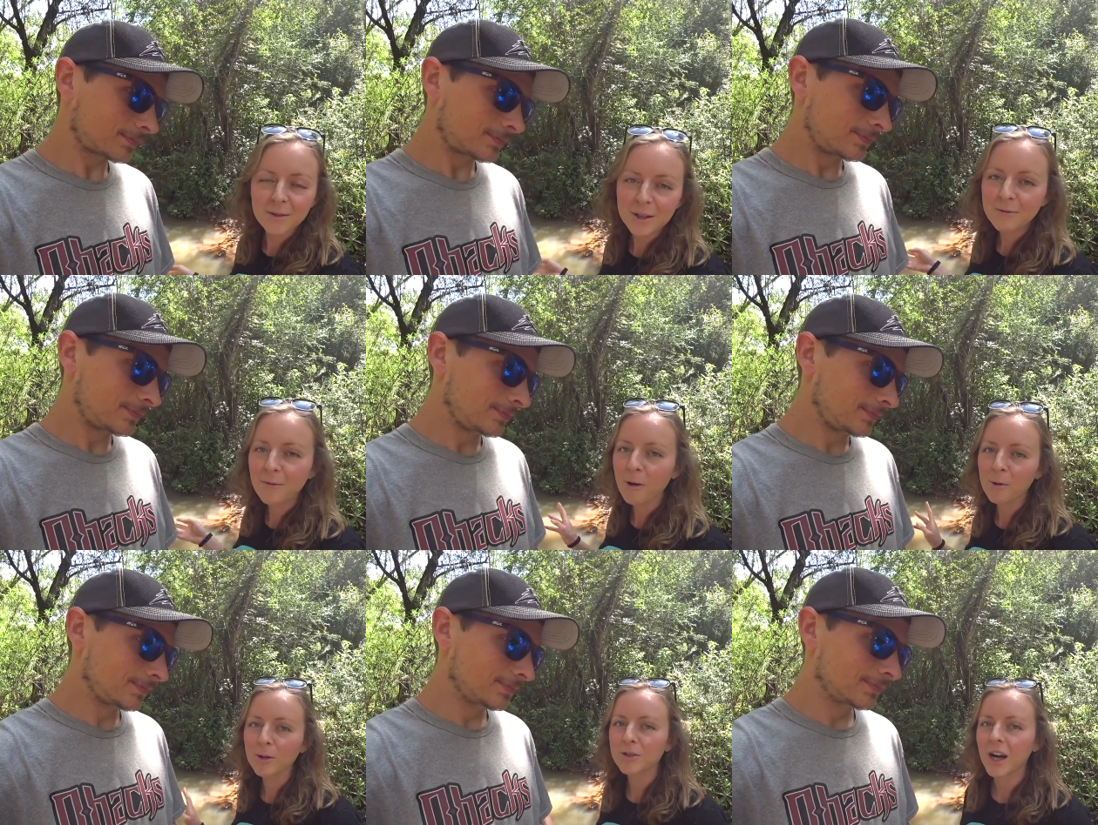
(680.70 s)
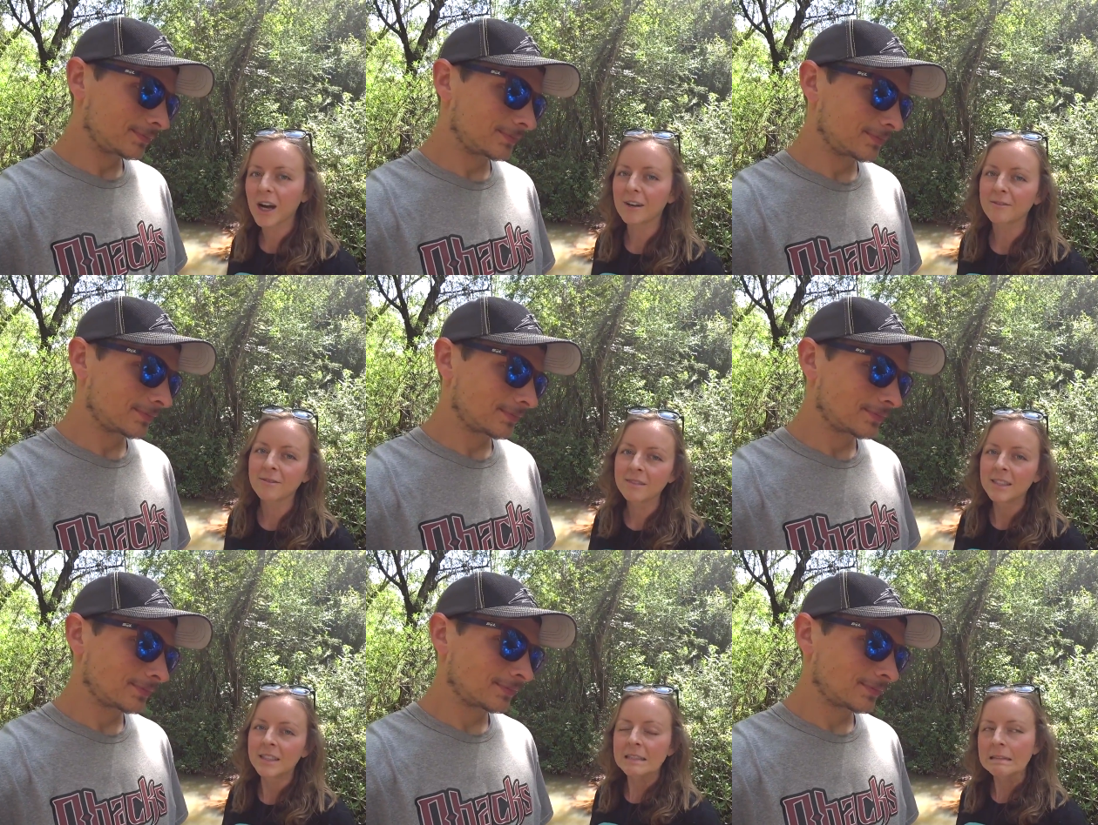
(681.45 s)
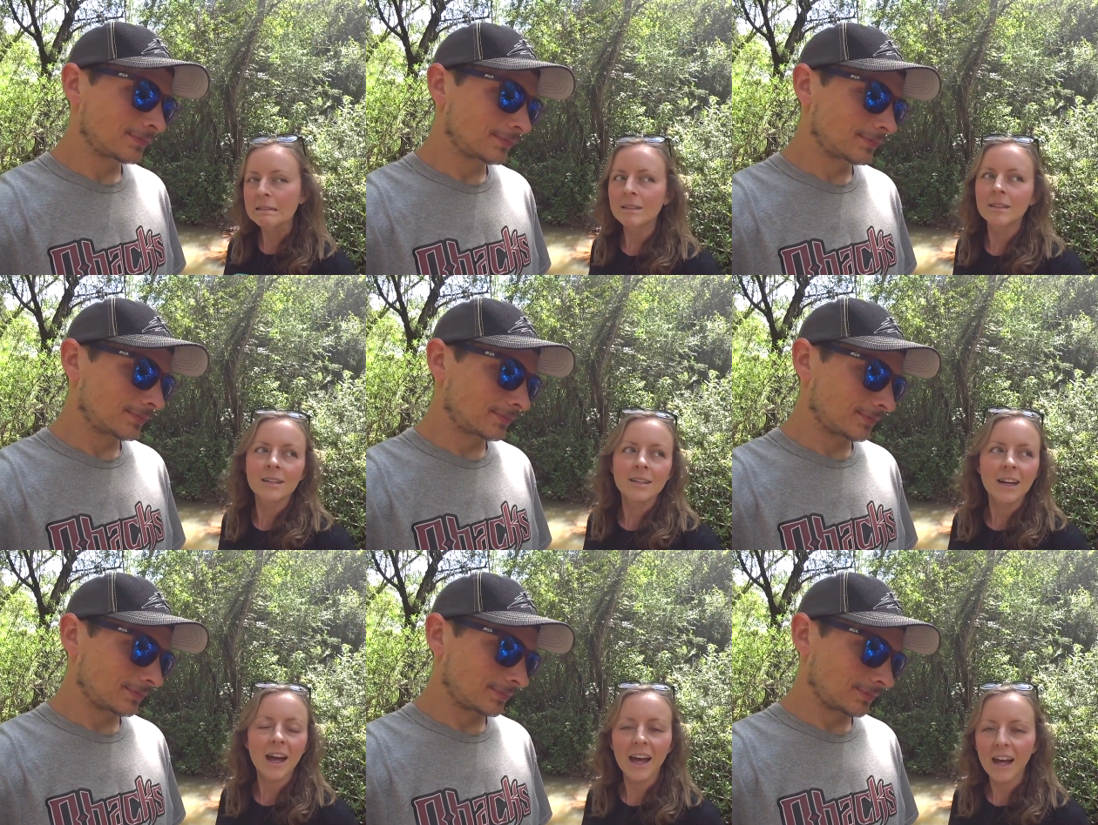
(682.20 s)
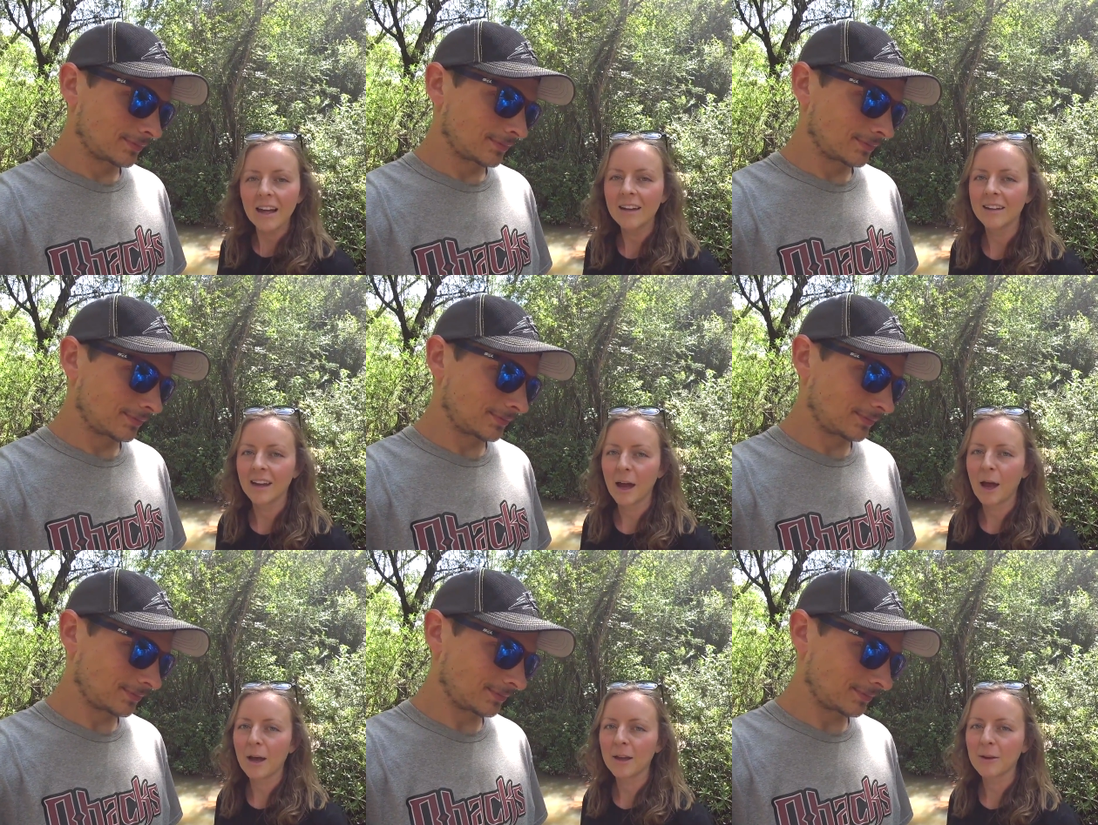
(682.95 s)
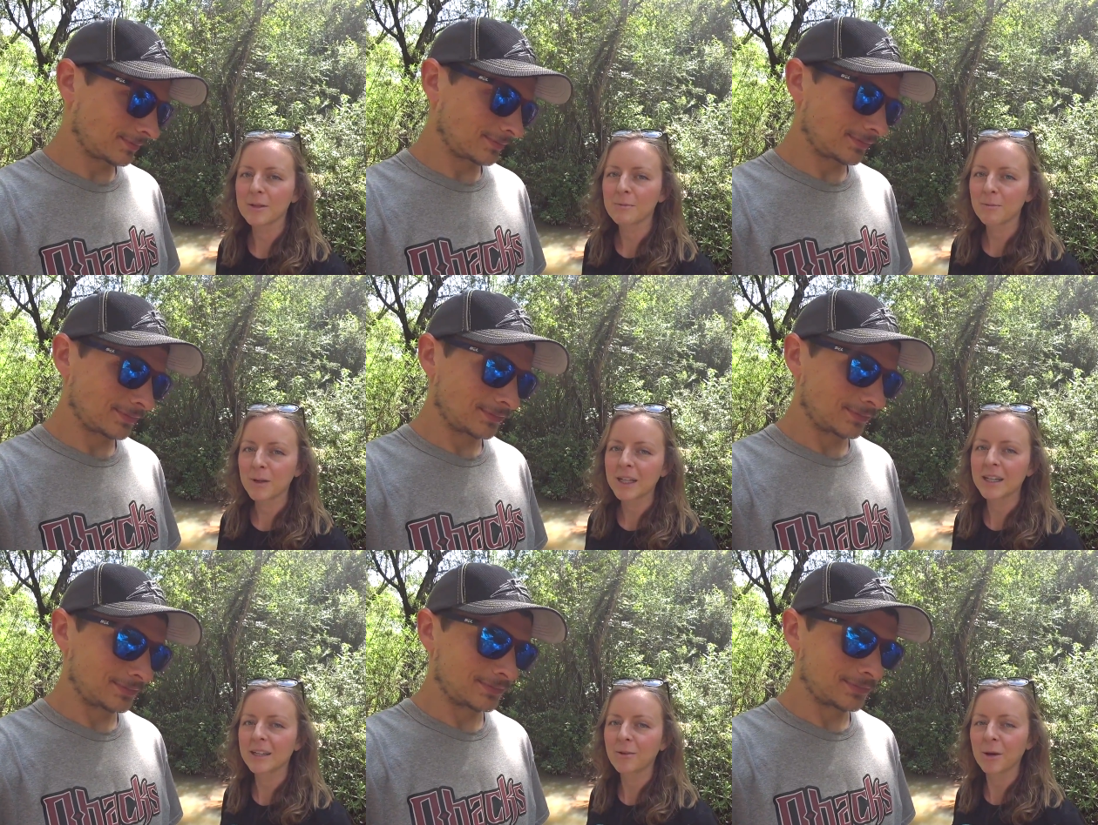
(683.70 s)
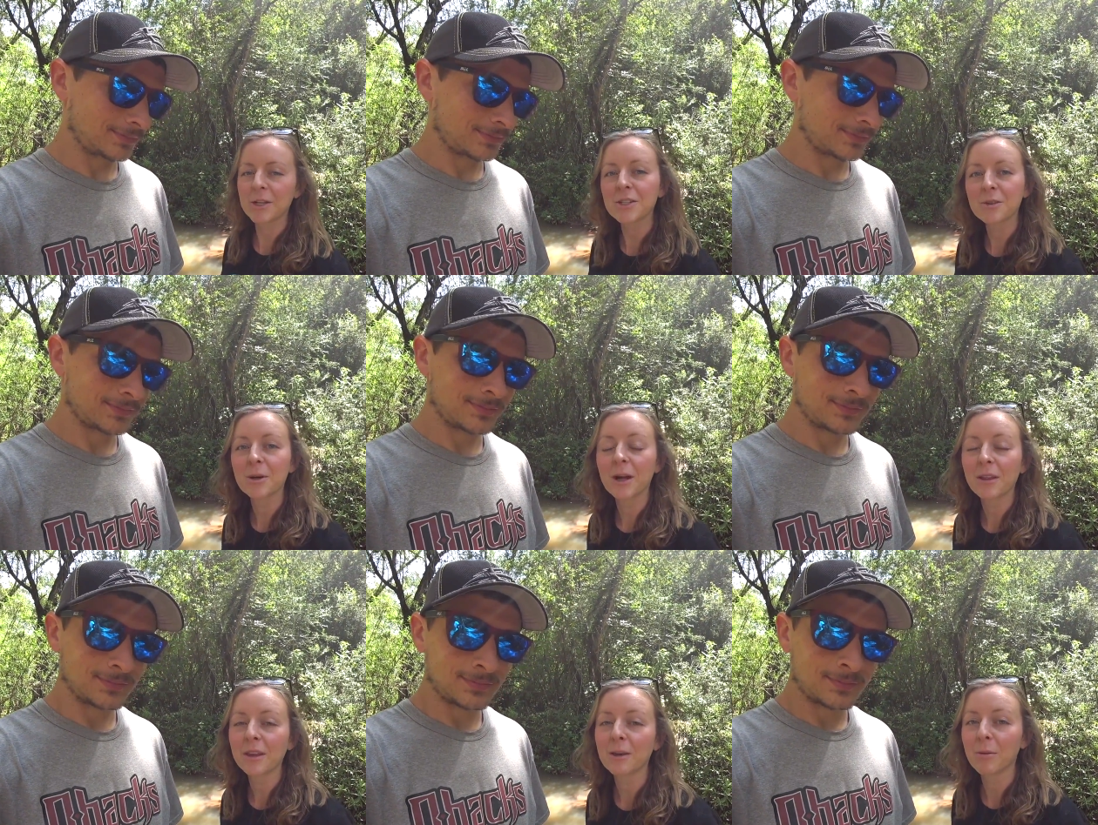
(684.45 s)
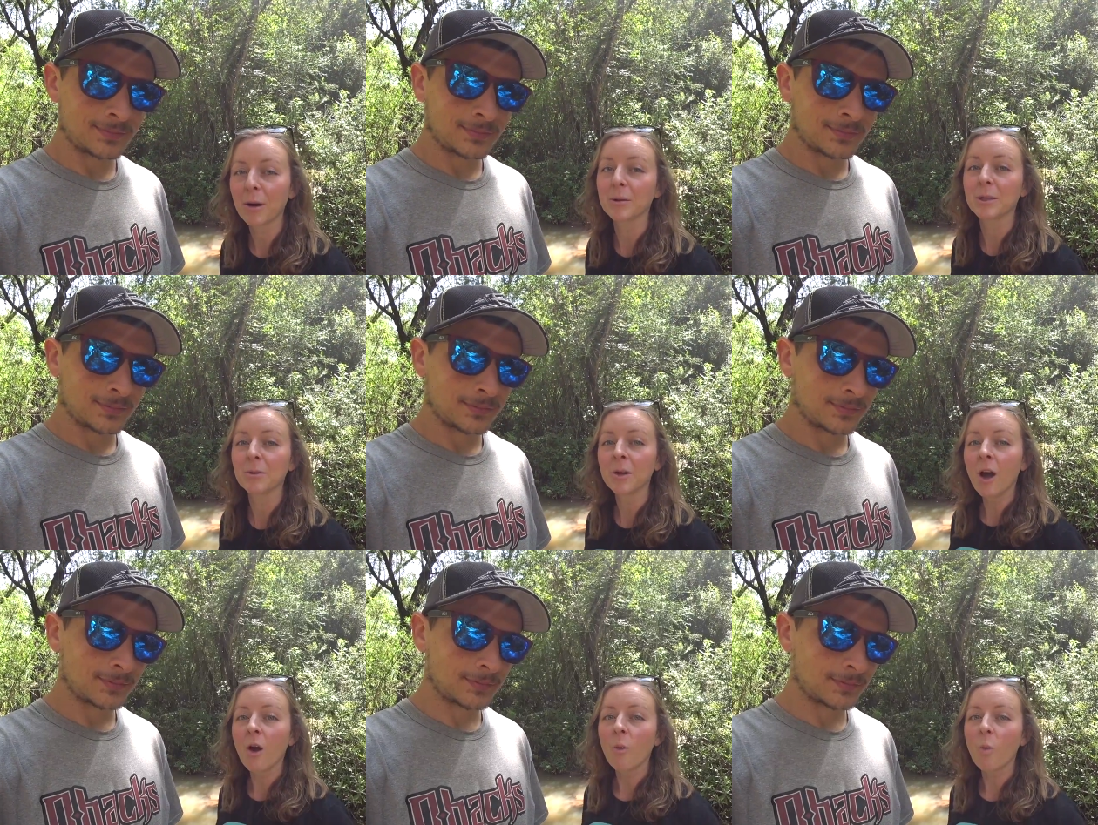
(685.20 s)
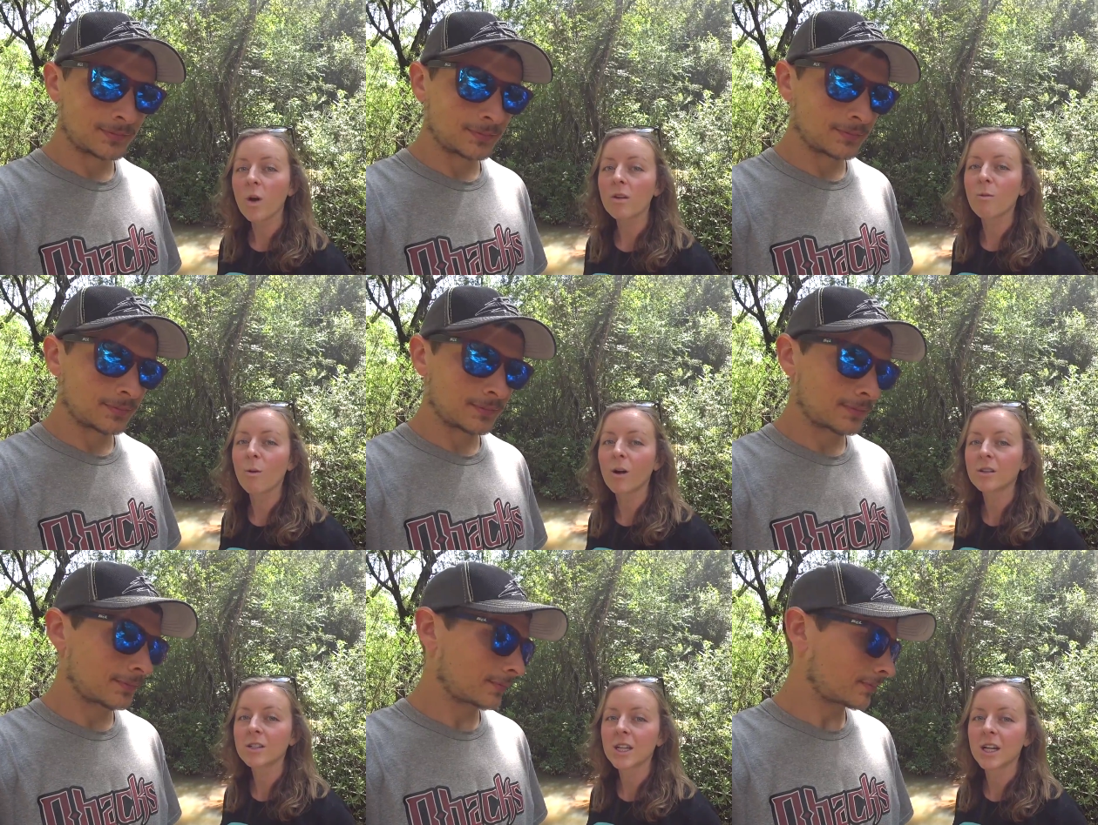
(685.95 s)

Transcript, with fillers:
Speaker 1: need four-wheel drive. Uh, uh, it was pretty questionable. I think you probably would want